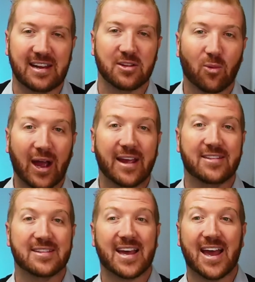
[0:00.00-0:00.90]
the way that
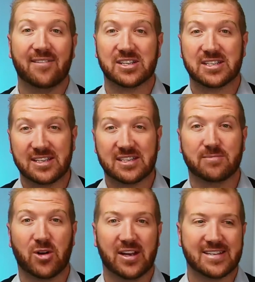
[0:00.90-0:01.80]
they have it
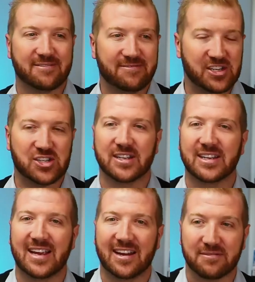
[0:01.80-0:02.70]
systemized, efficiently
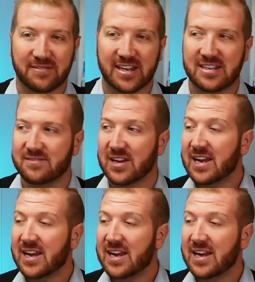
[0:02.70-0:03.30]
and effective,